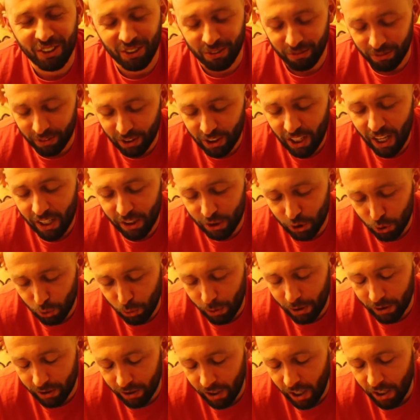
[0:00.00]
Just like
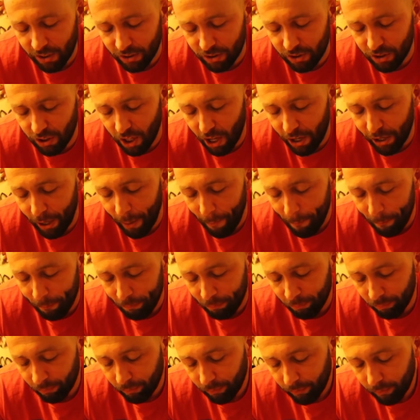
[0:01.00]
sweet, nice. It's like,
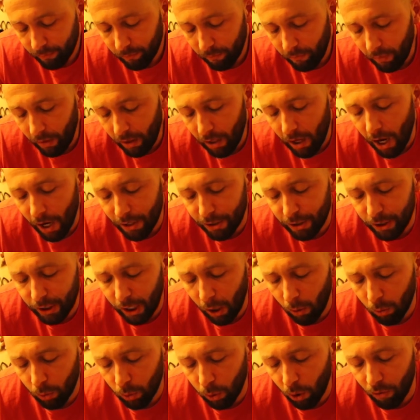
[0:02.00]
I think
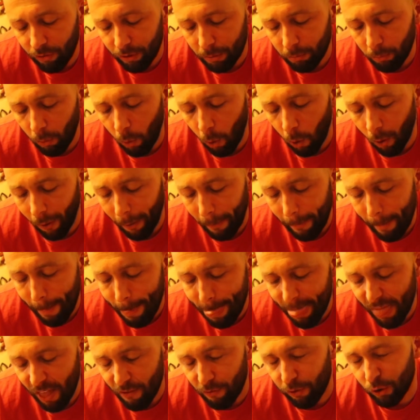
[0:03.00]
I would love it more
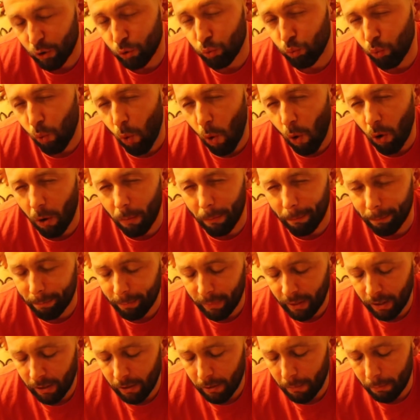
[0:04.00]
if it was warm,
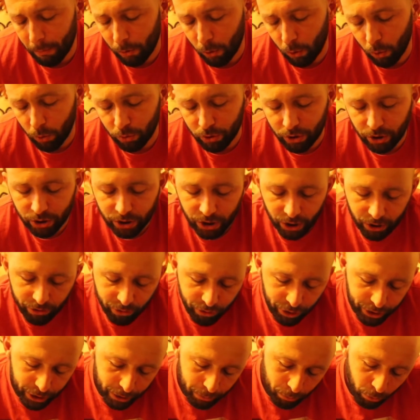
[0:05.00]
because this the
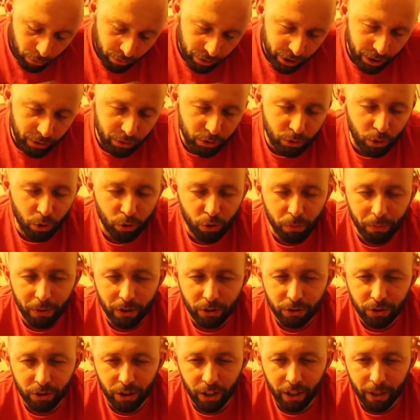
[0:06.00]
cream over here is going to be
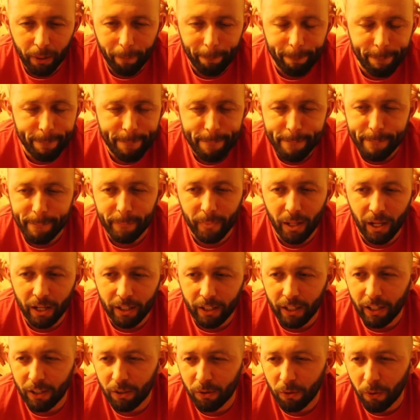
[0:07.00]
literally
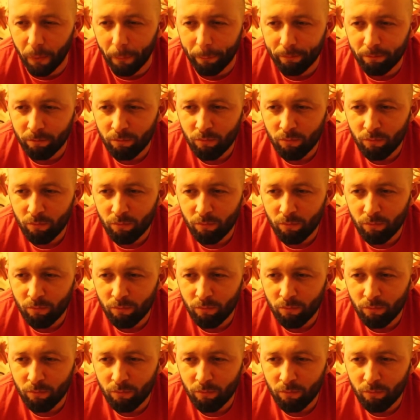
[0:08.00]
like I don't know.